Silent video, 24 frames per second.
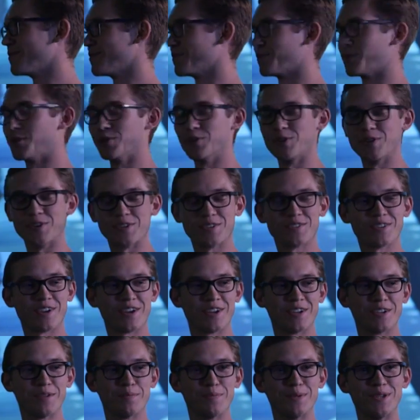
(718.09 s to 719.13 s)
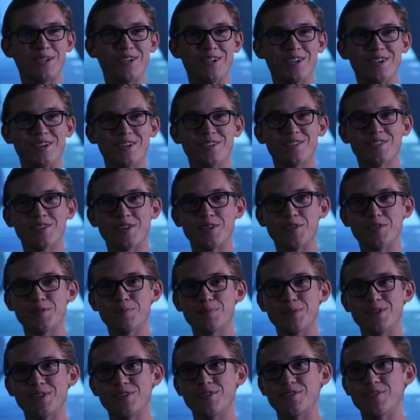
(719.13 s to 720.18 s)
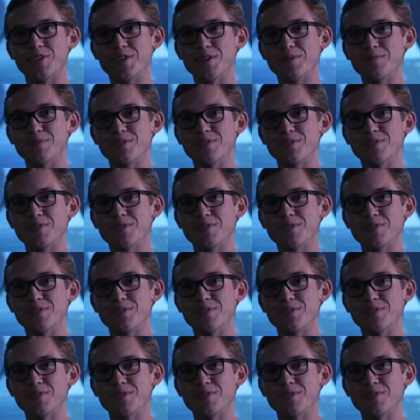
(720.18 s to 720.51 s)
Real excited to be here. It's always been a dream